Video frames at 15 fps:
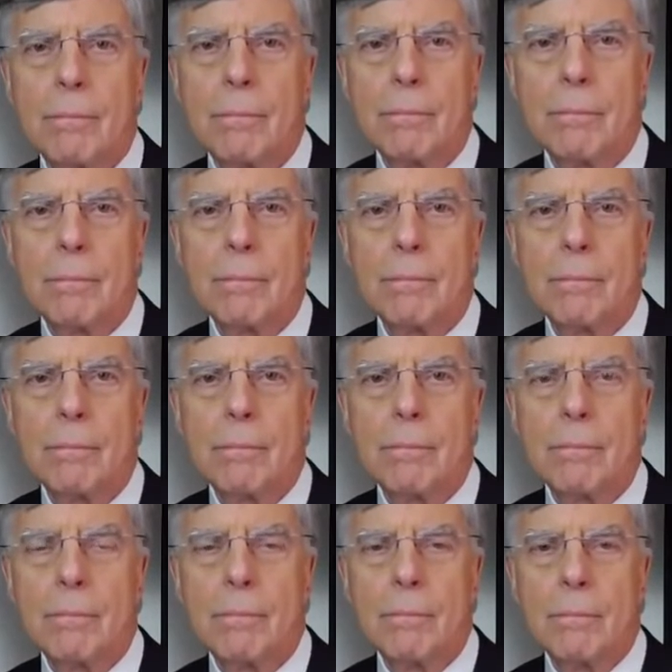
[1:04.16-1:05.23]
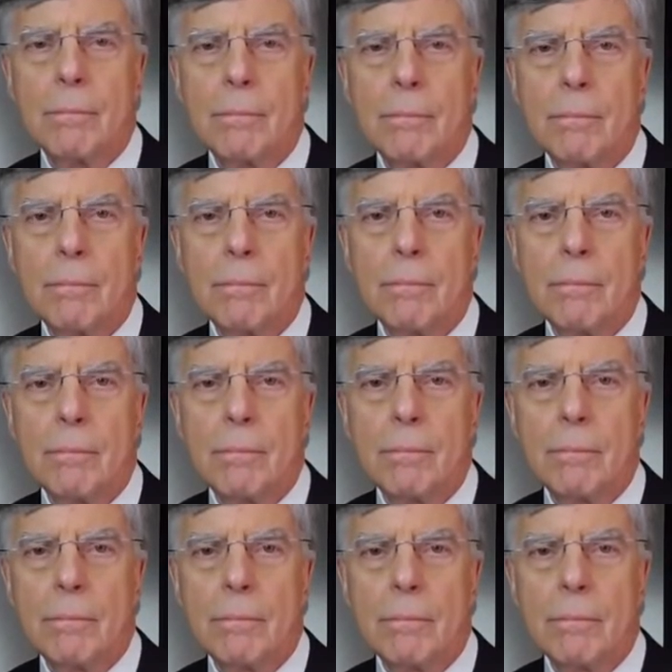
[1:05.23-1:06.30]

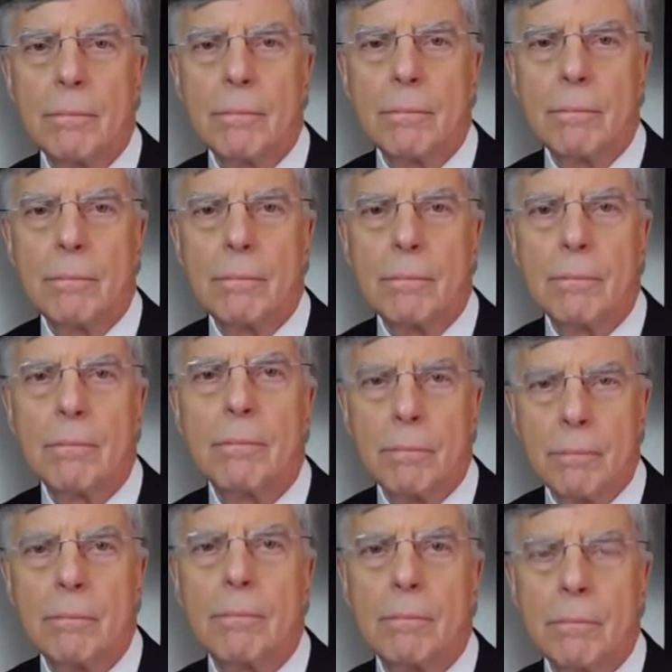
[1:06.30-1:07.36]
[no speech]